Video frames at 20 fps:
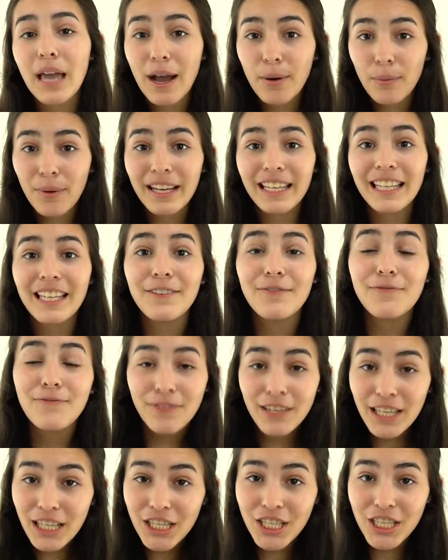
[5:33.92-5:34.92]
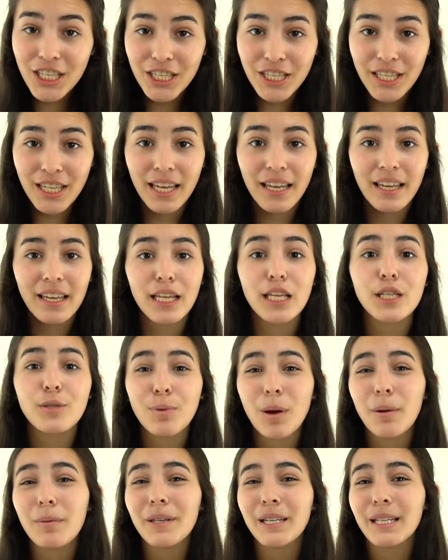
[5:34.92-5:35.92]
when he finishes it, he's
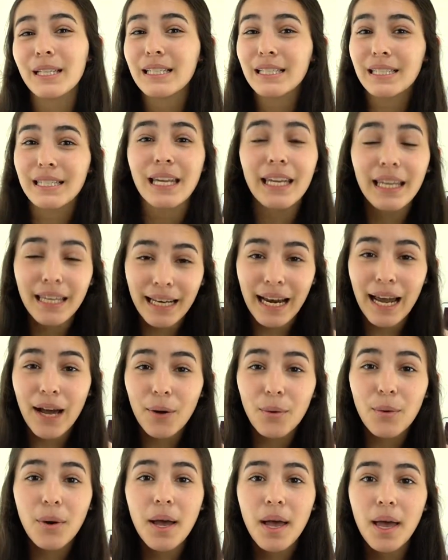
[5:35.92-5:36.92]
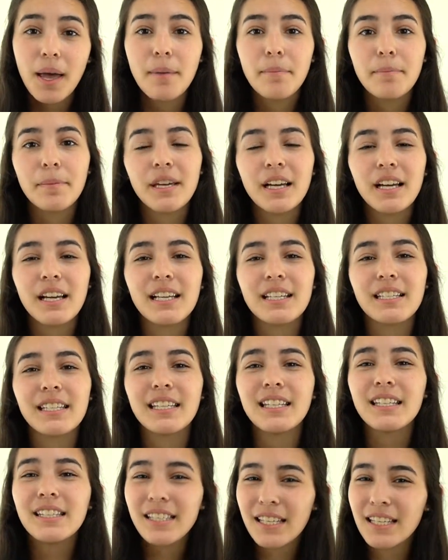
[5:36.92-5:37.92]
probably gonna take it out
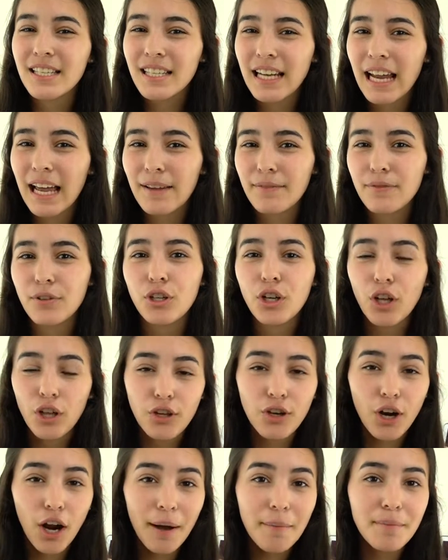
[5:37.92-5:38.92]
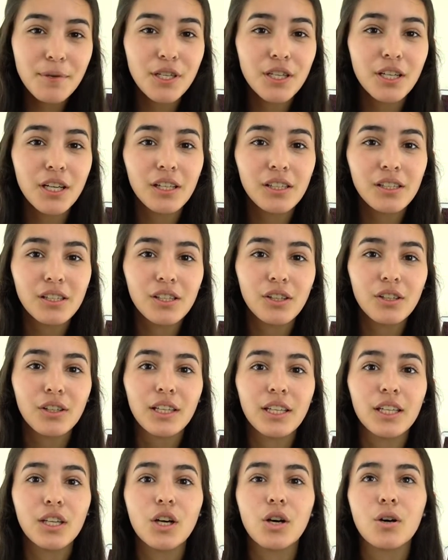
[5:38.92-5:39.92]
because he doesn't have another option until
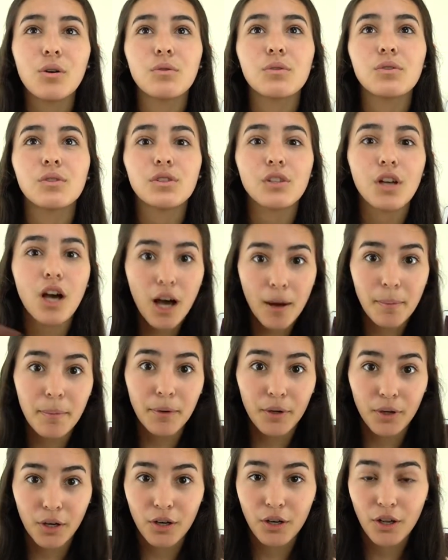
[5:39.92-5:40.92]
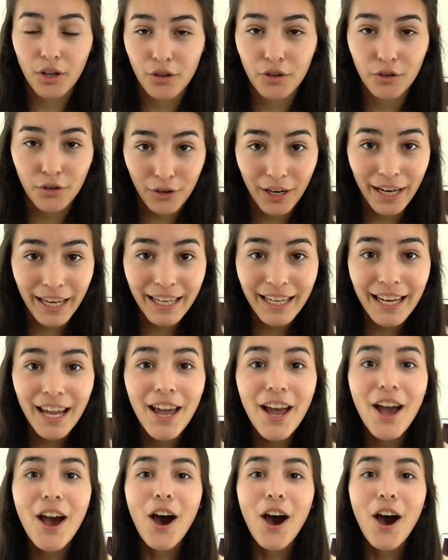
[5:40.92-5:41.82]
he goes up another grade.